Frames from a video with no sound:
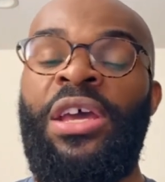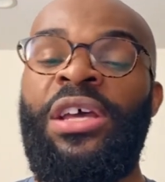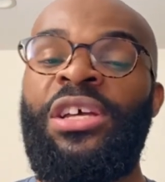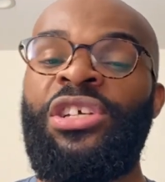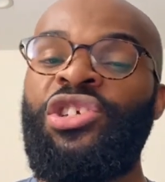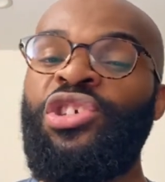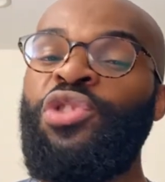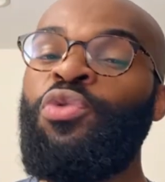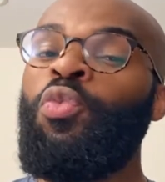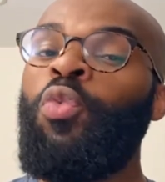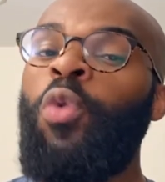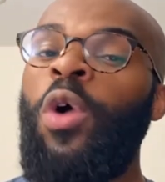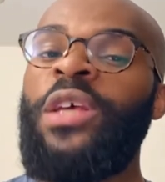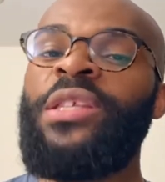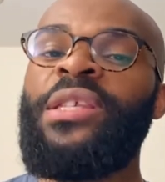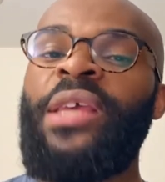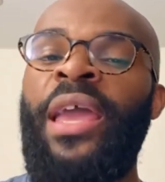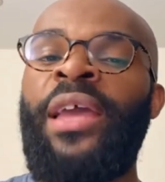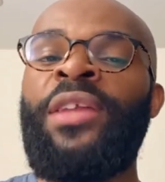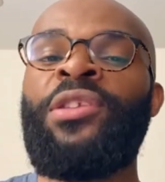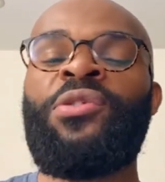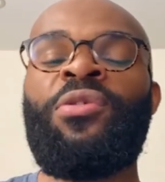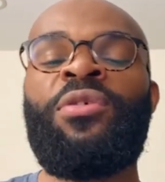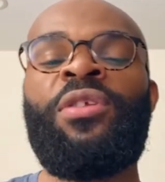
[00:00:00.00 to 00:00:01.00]
She was
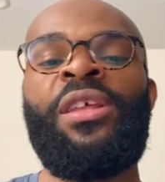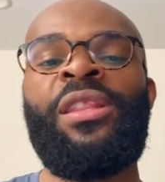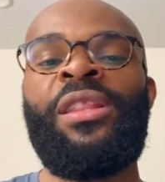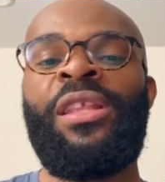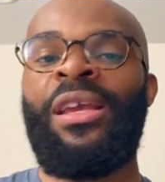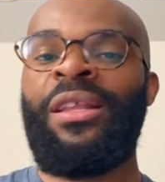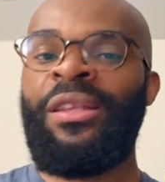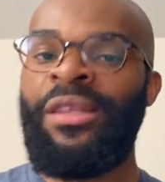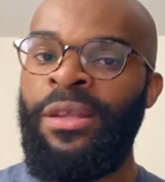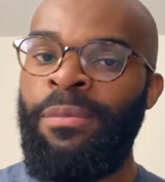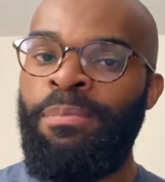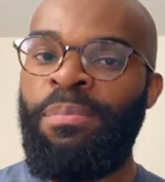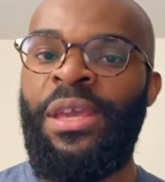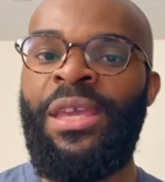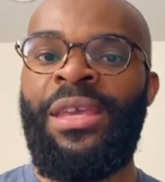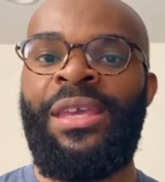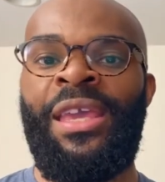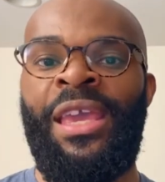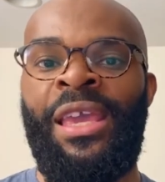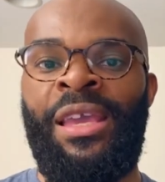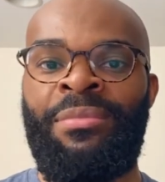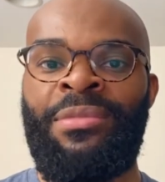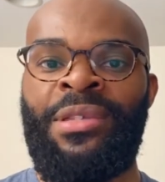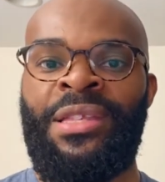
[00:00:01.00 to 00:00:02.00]
entered in the Olympic
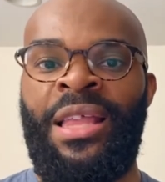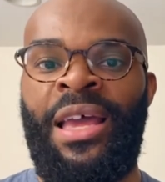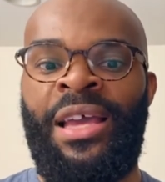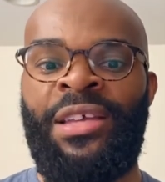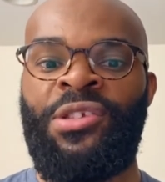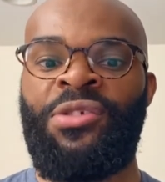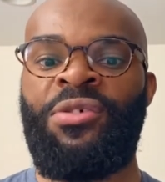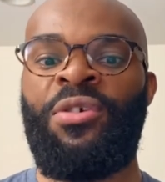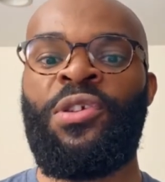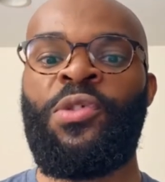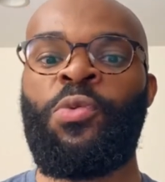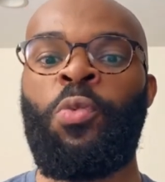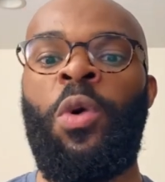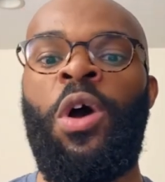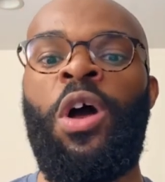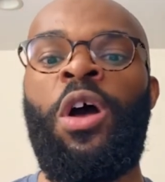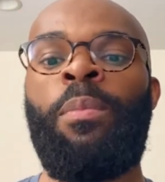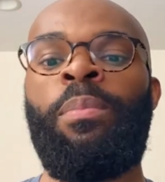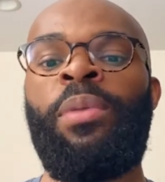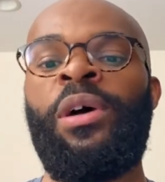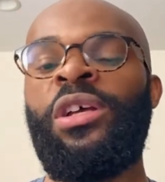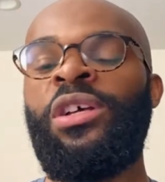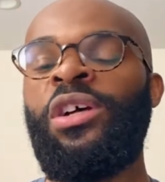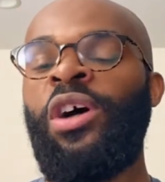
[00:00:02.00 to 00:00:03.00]
Games last year as well,
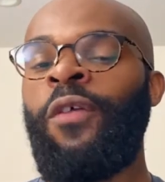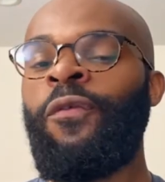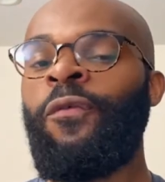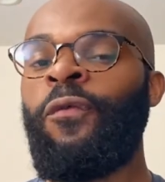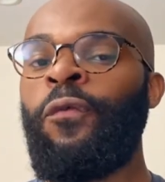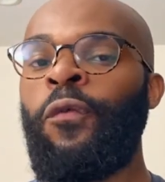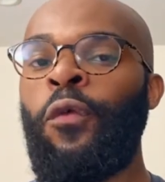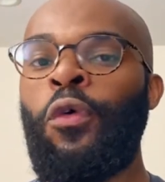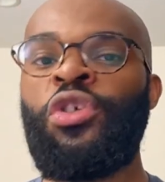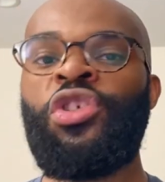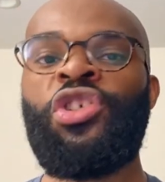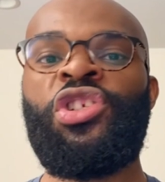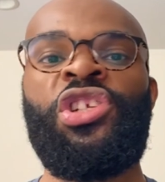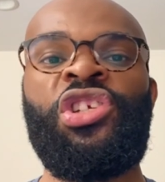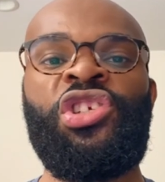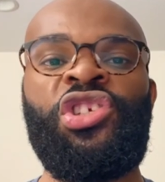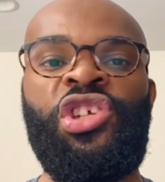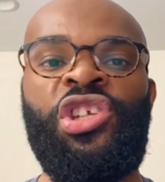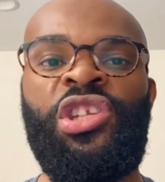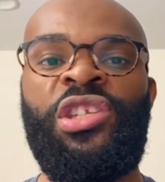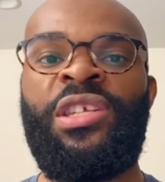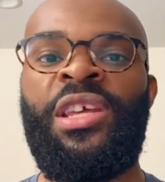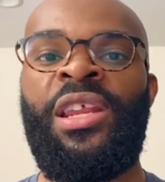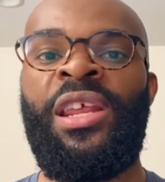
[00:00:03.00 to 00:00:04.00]
but unfortunately,
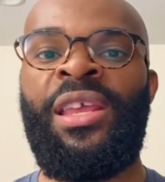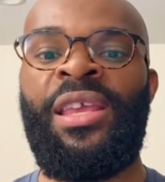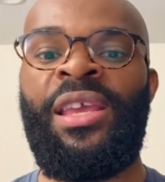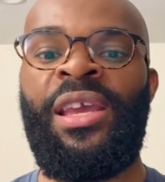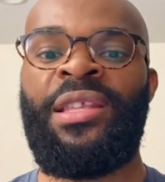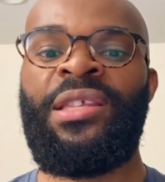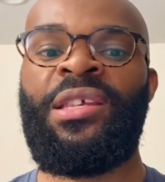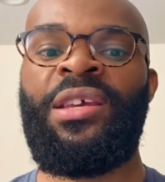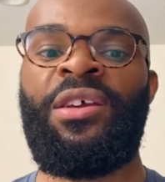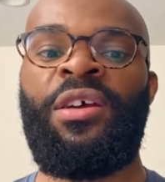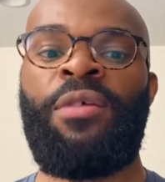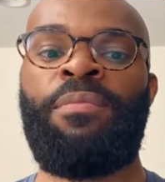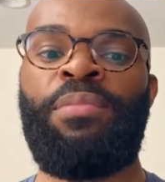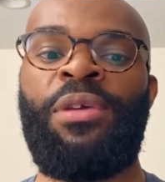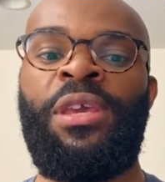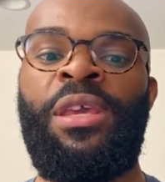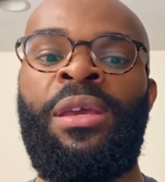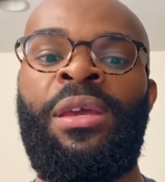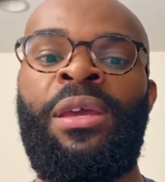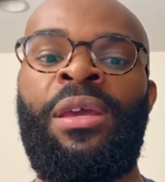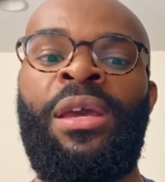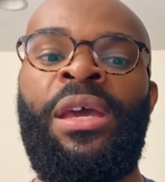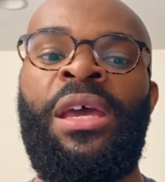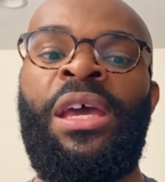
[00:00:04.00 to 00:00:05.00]
she didn't get to
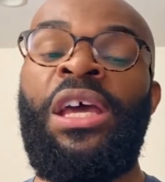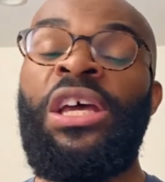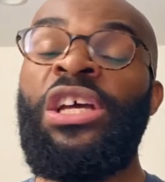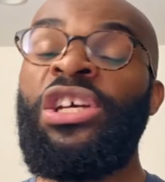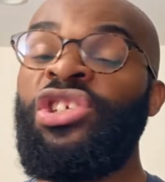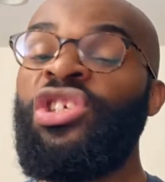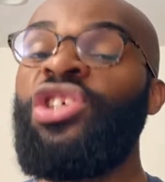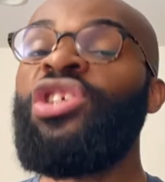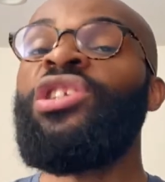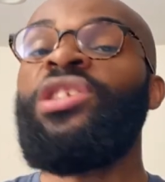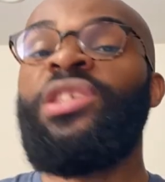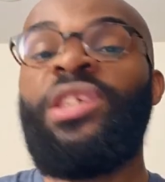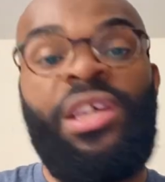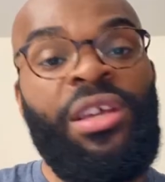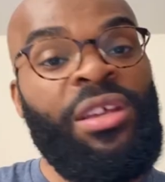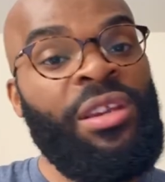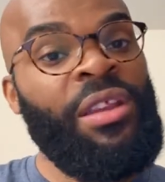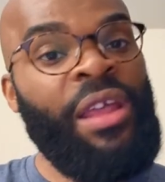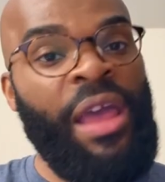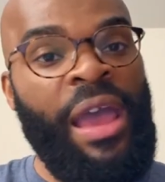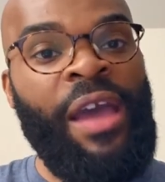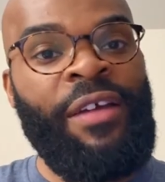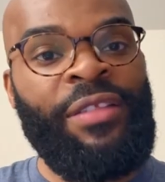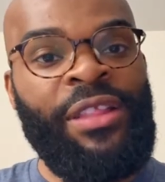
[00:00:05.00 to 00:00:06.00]
compete. She
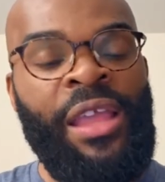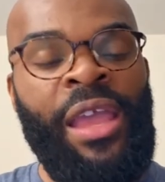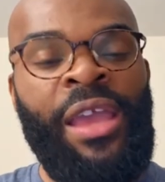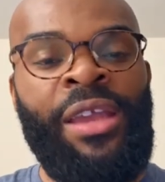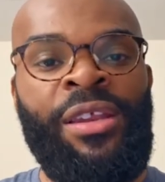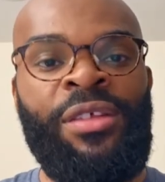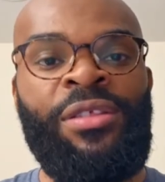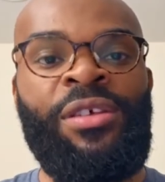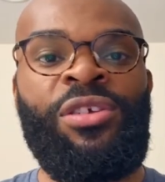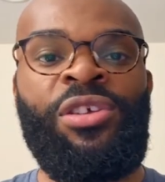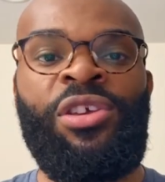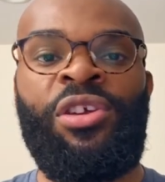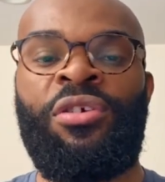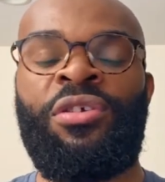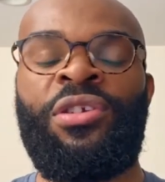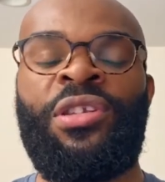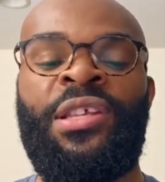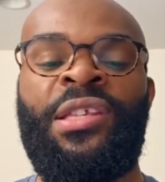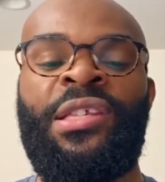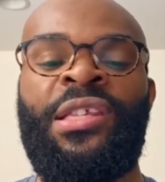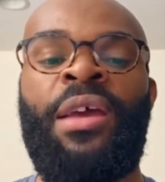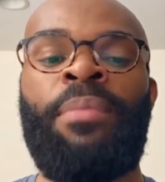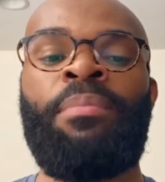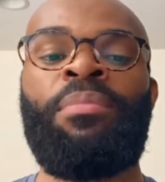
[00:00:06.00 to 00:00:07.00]
did, at the end of the year in
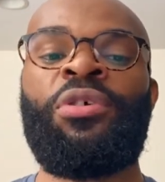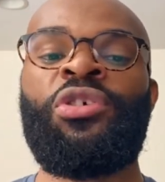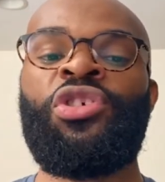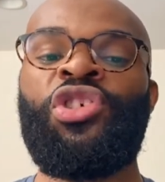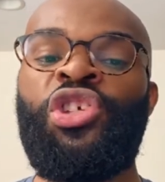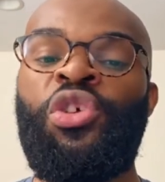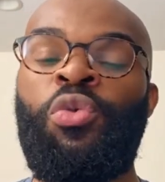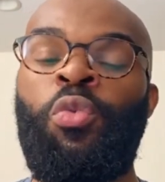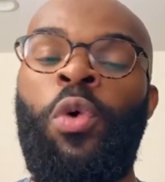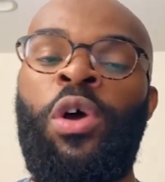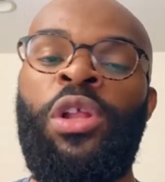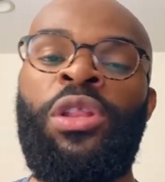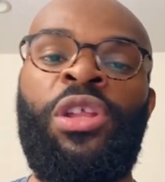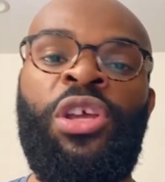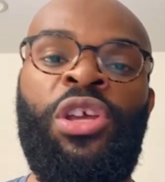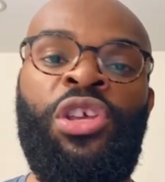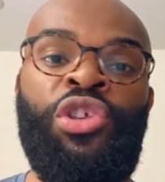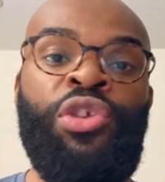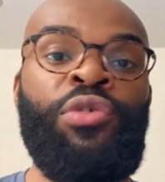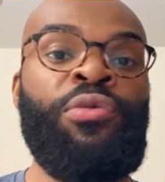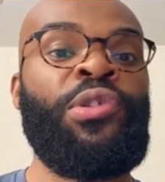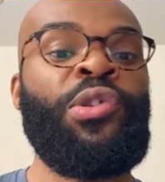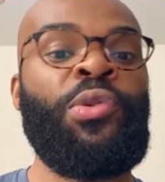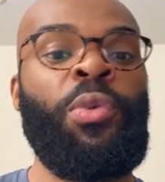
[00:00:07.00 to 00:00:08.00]
December, she won
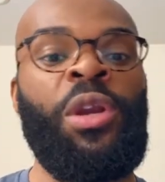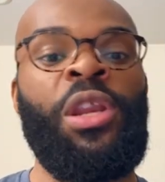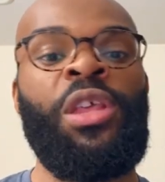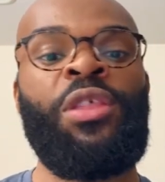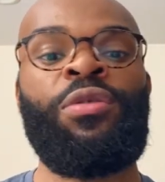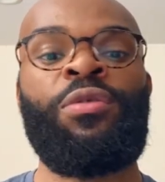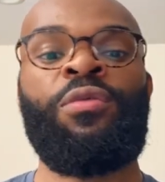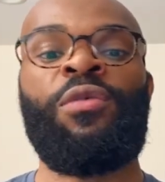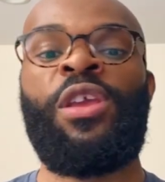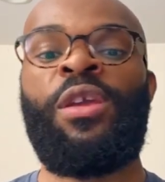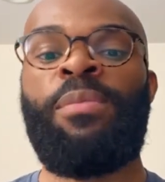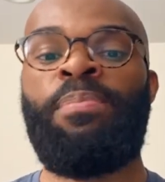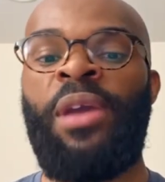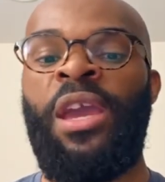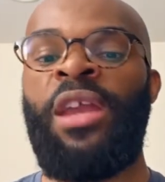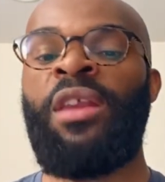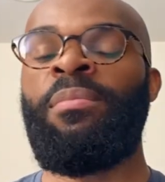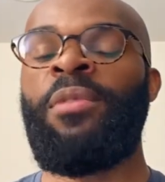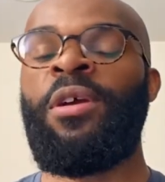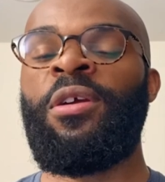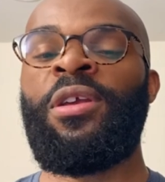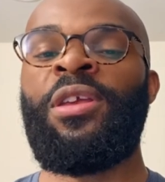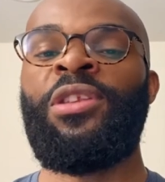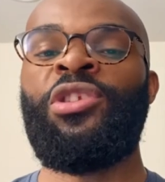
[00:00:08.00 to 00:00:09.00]
the U23 Pan
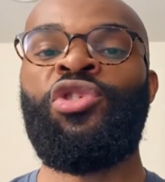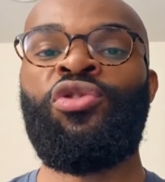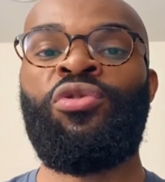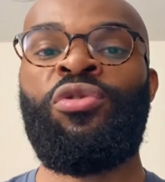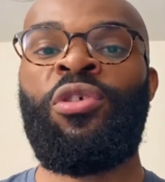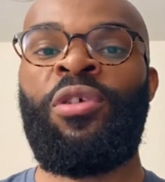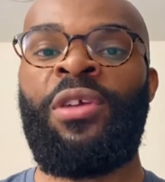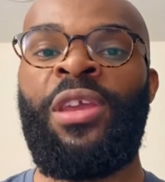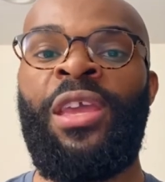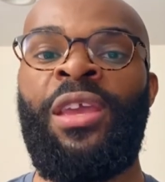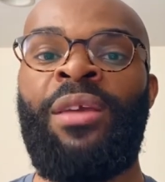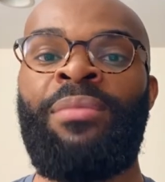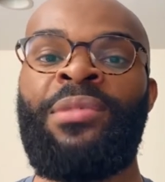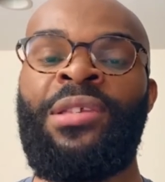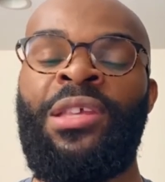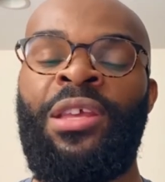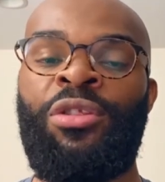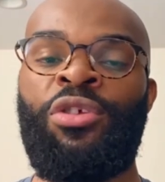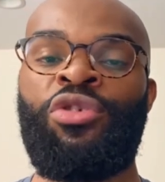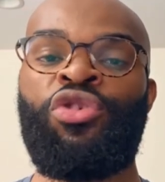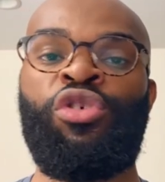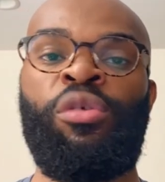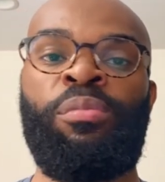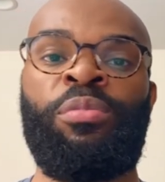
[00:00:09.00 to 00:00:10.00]
American Junior Games
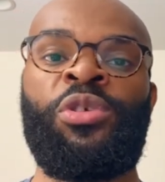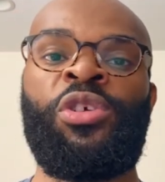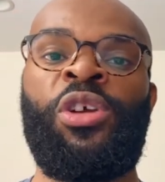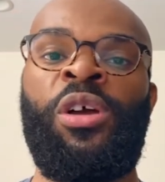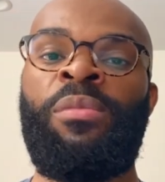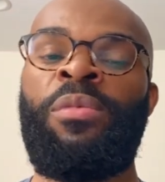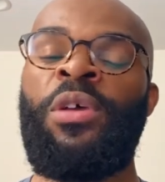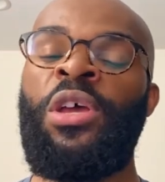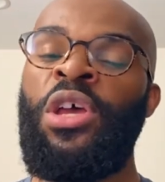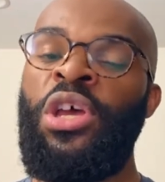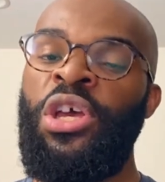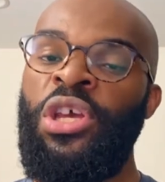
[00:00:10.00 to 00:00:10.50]
in the triple jump.